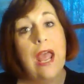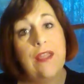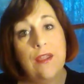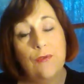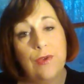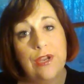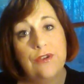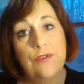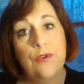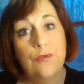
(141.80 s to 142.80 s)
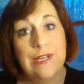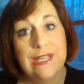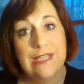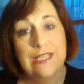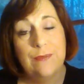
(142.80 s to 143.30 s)
and then re-interviewed and
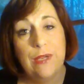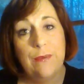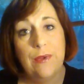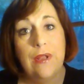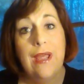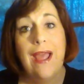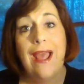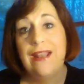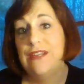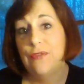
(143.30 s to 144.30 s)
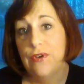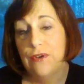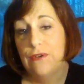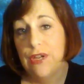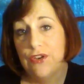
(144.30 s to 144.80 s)
retested people at different
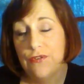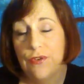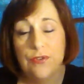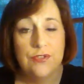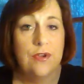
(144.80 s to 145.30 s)
intervals,